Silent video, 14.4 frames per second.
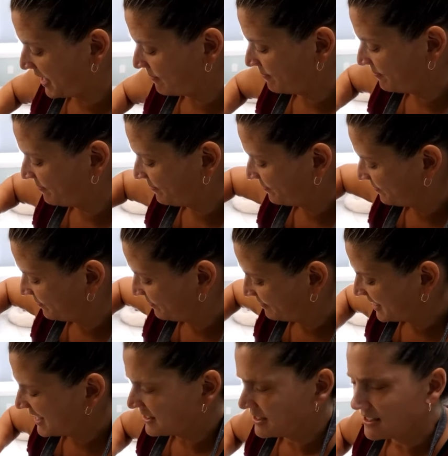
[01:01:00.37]
bouillon
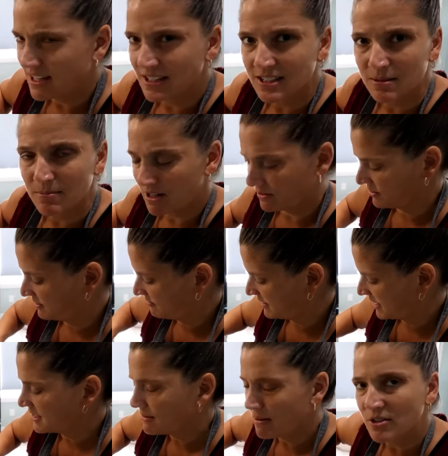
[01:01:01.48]
and diced
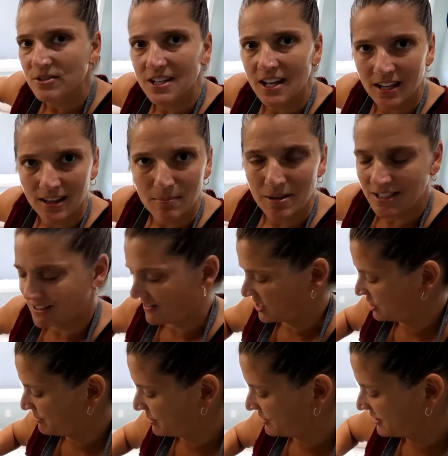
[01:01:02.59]
tomatoes. Diced tomatoes and
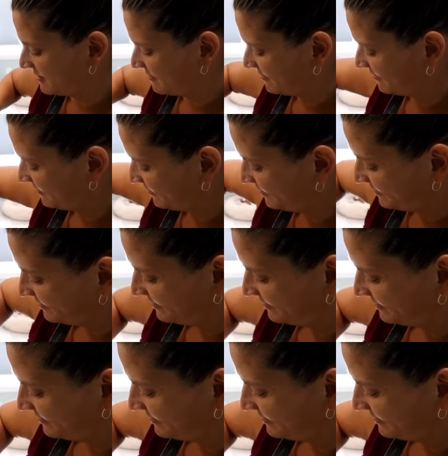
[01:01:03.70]
mixed vegetables.